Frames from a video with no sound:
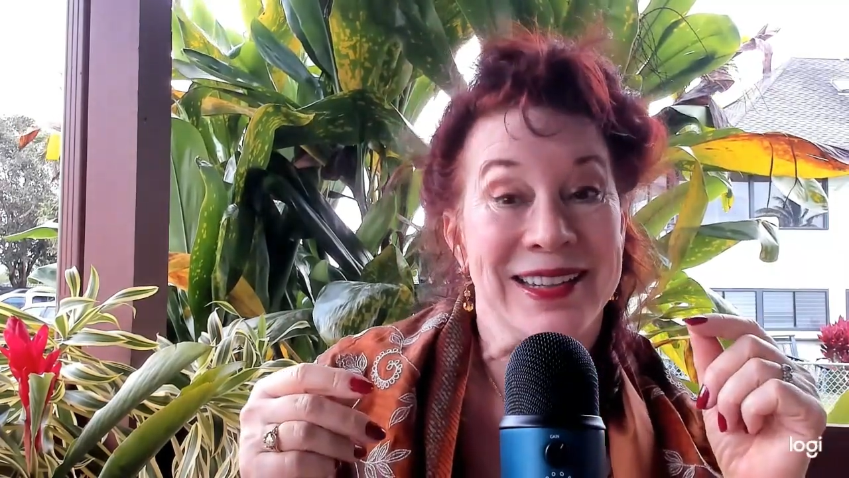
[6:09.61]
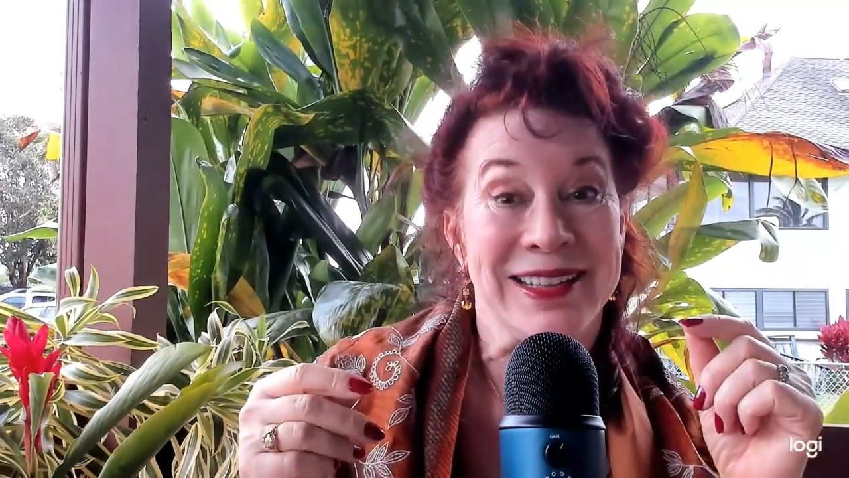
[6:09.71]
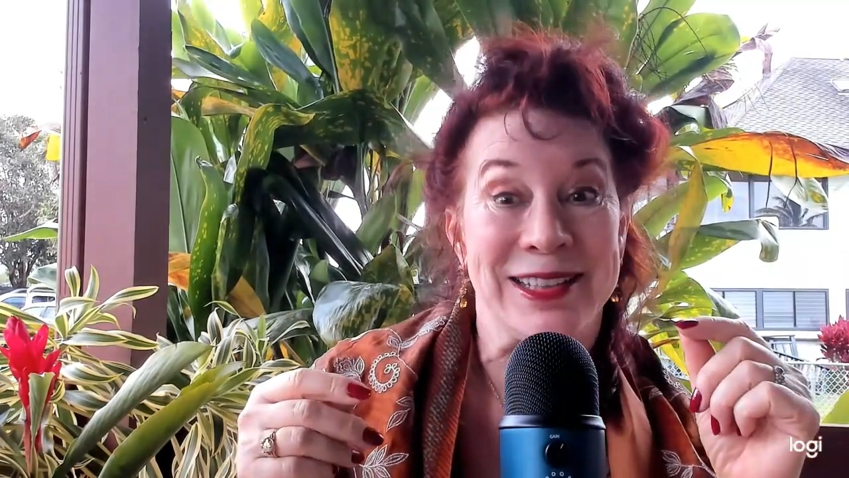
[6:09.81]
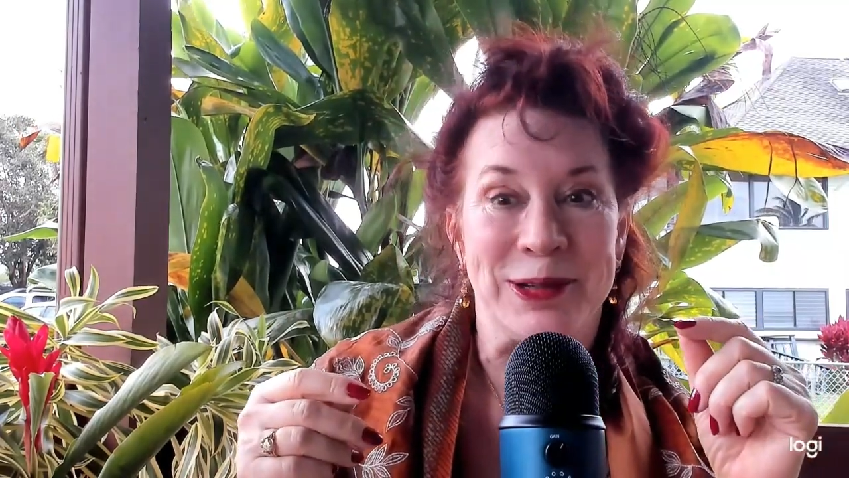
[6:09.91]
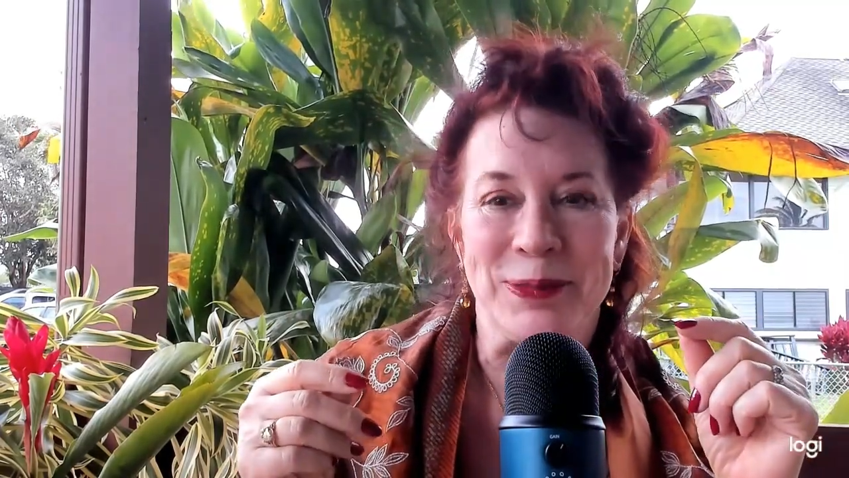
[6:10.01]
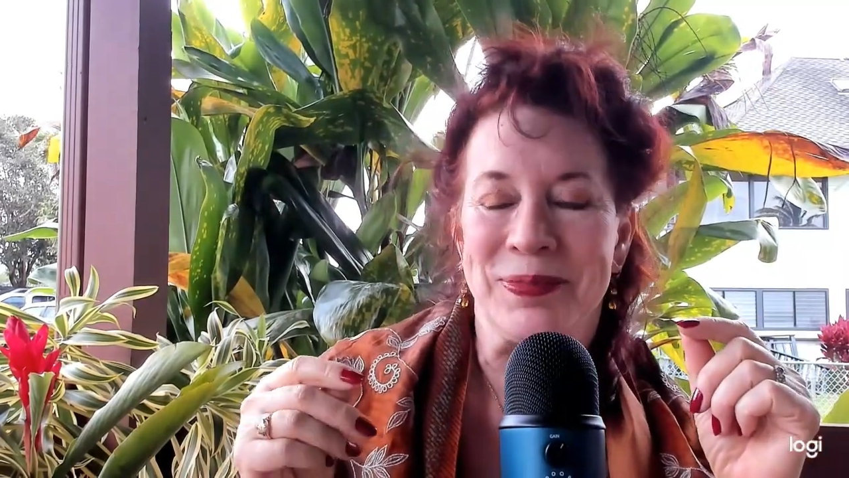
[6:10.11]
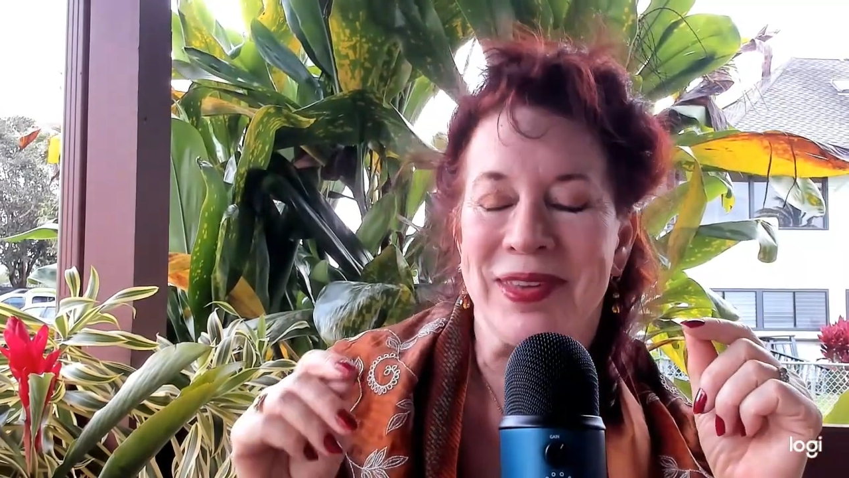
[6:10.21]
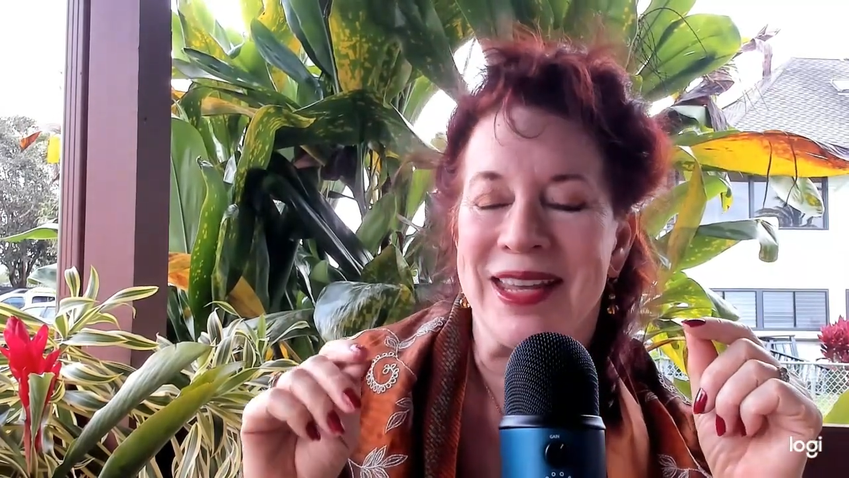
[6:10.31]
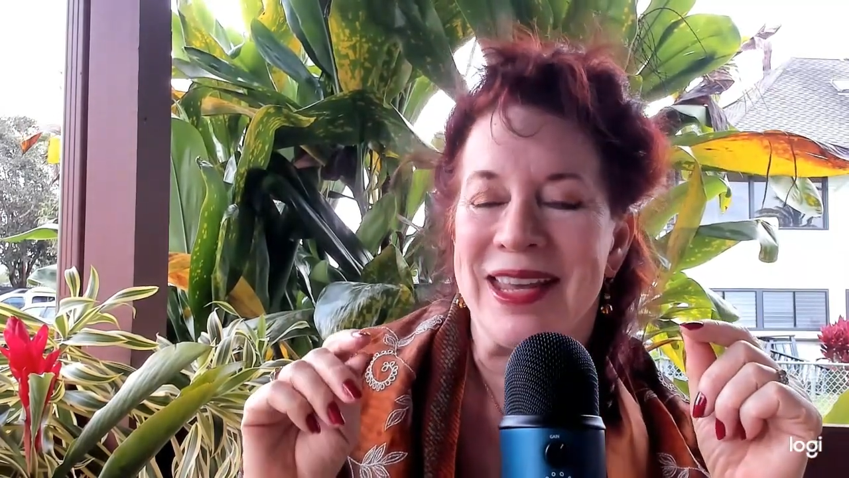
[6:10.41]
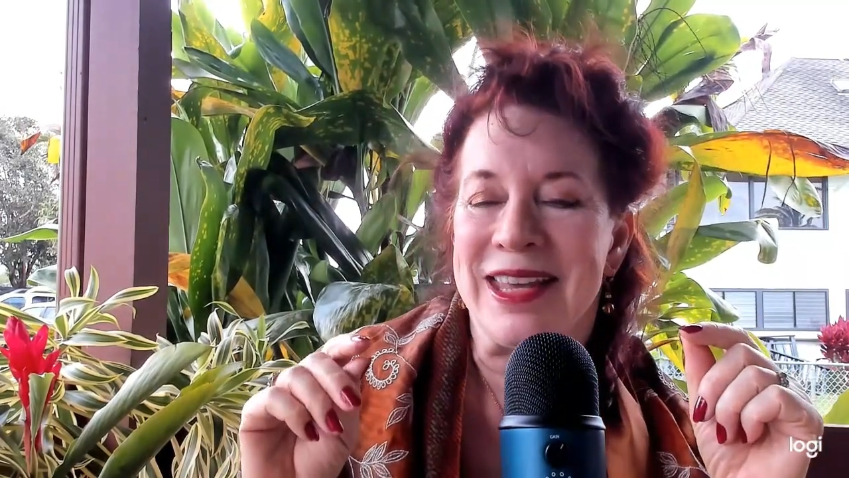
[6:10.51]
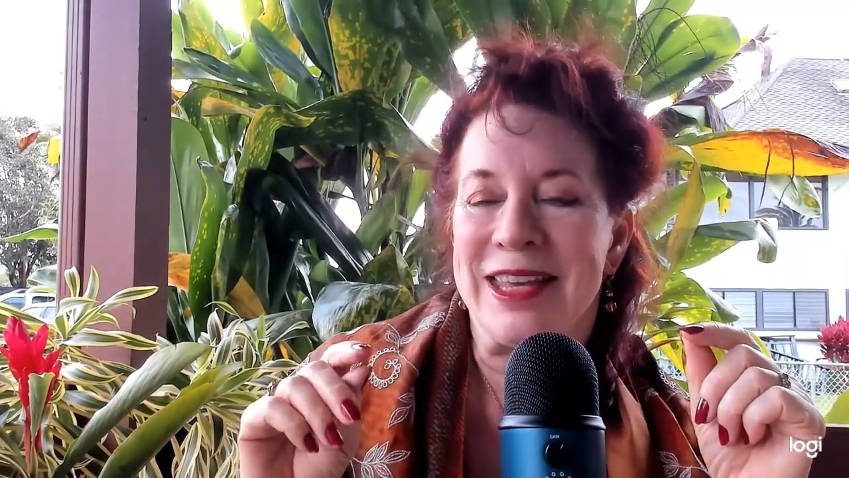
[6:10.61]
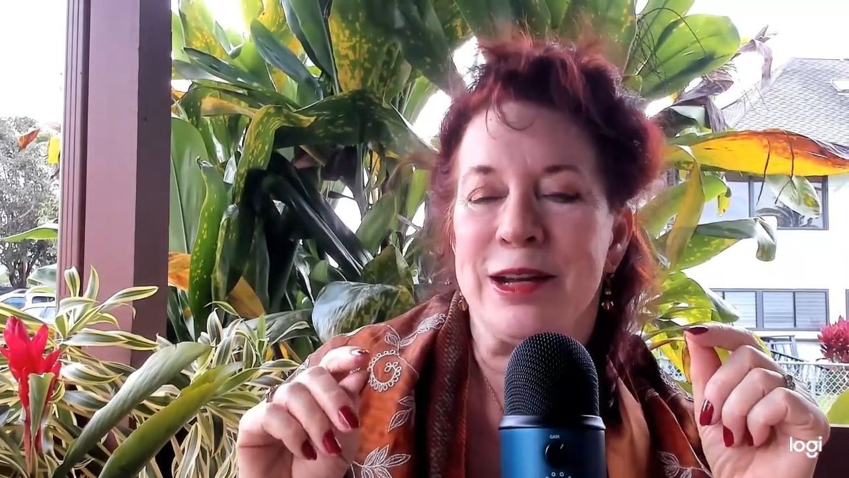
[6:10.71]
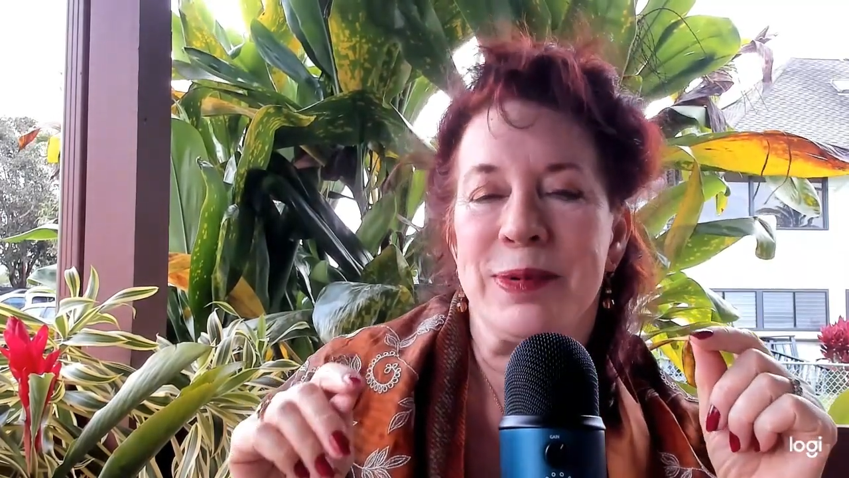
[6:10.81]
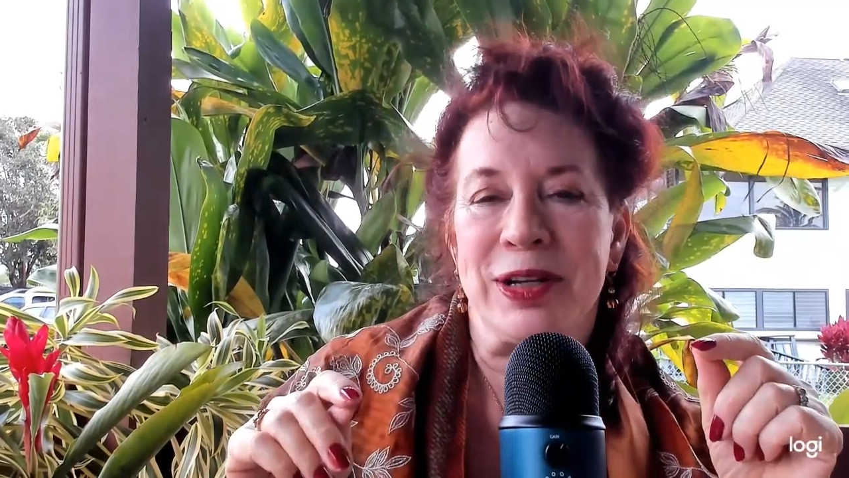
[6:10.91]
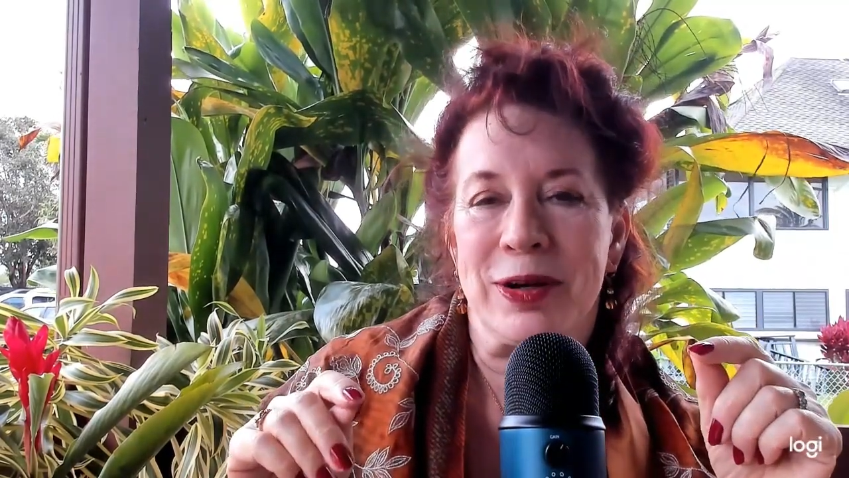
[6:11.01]
So here
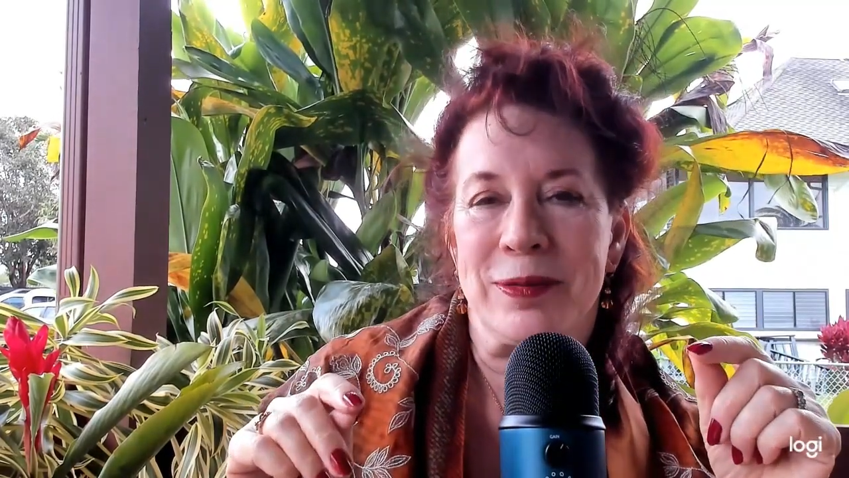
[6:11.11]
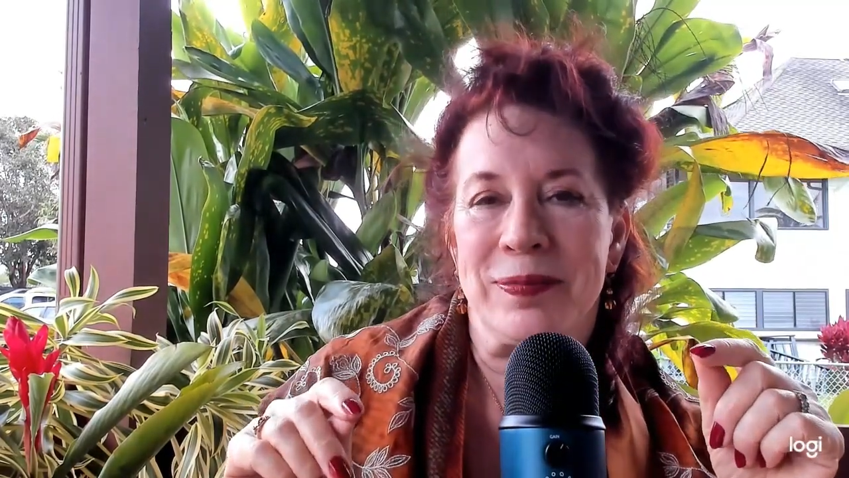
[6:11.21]
we go.